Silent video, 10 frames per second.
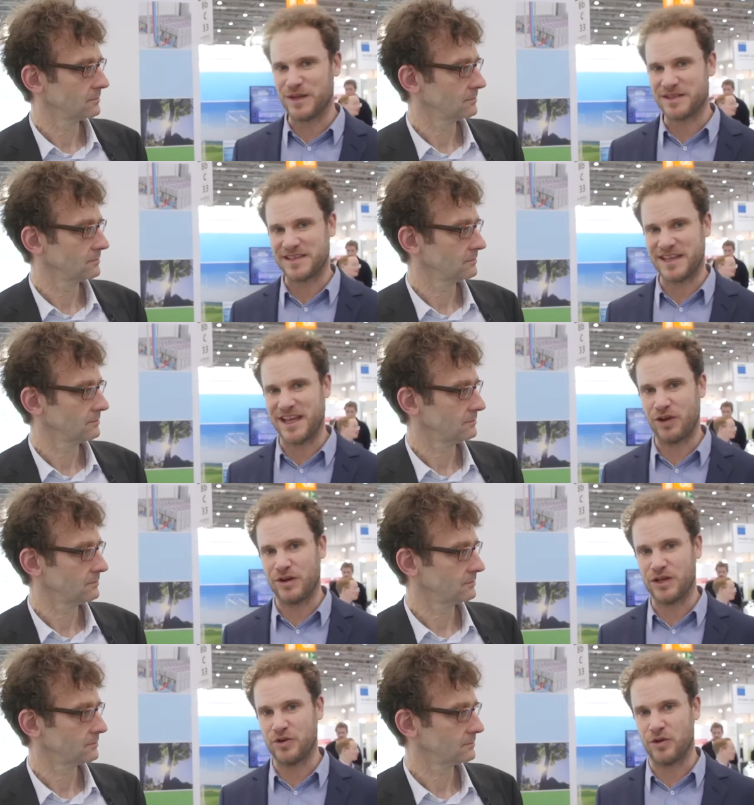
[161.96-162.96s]
Speaker 1: mix
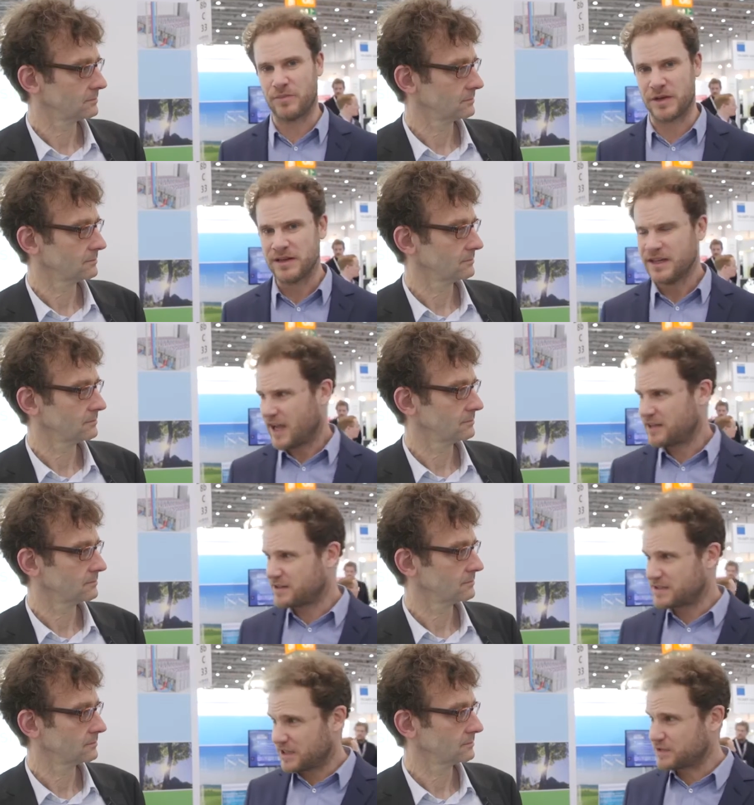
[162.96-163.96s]
here in Europe. And,
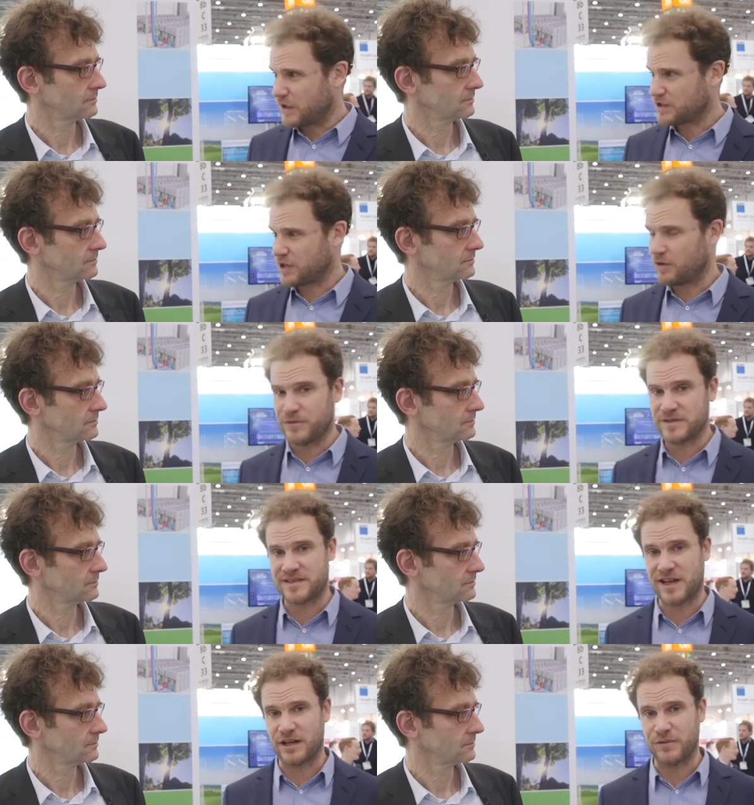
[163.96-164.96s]
and the D N V G L
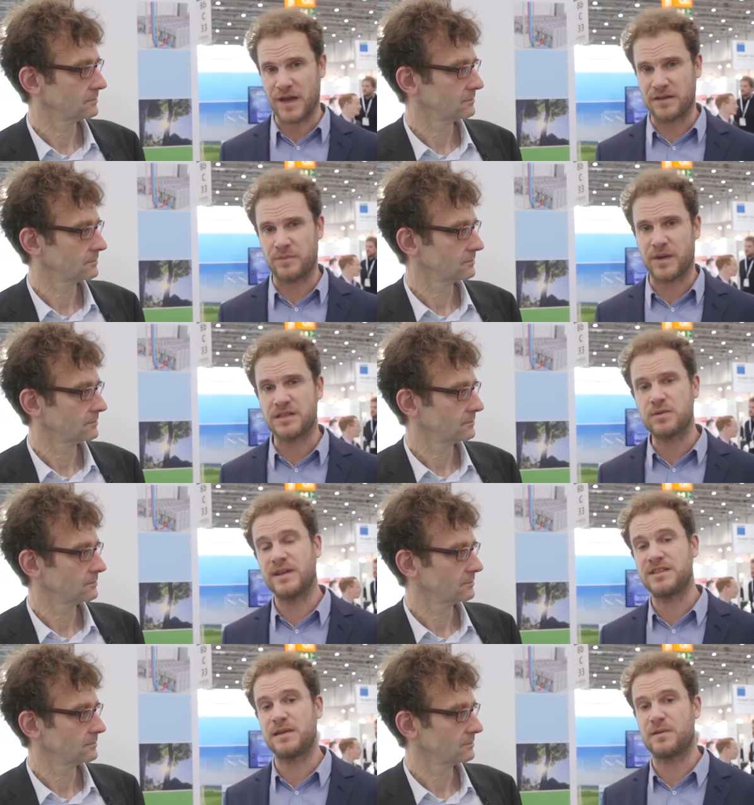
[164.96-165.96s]
study found that by twenty